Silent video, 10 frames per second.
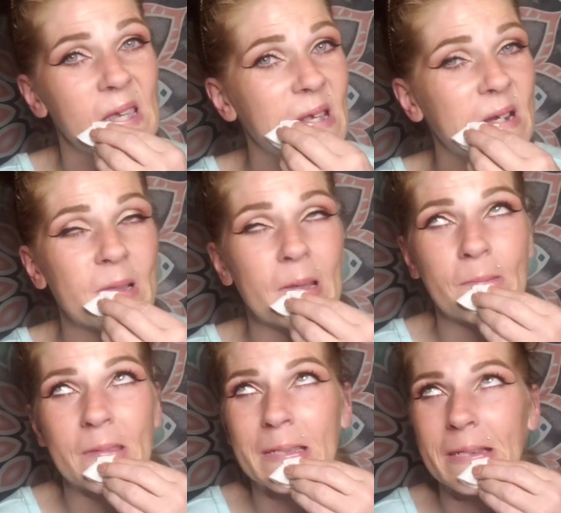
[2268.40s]
And I
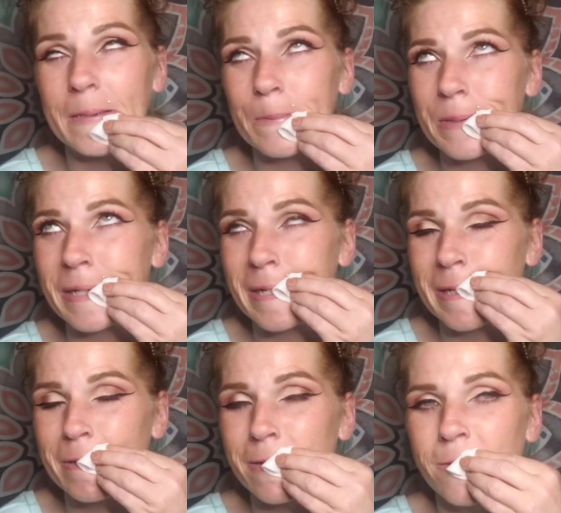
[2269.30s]
love these
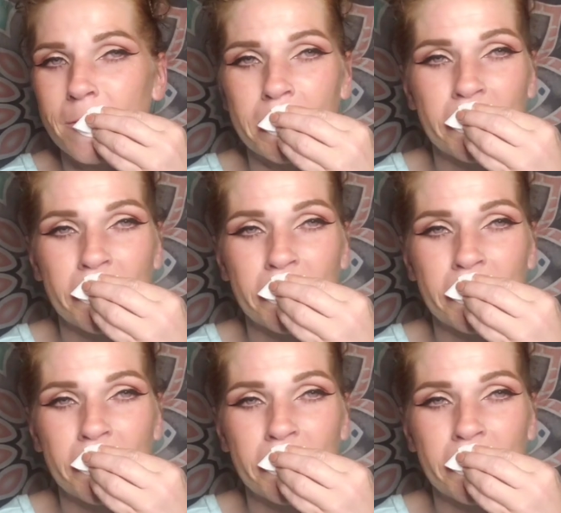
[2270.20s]
pads.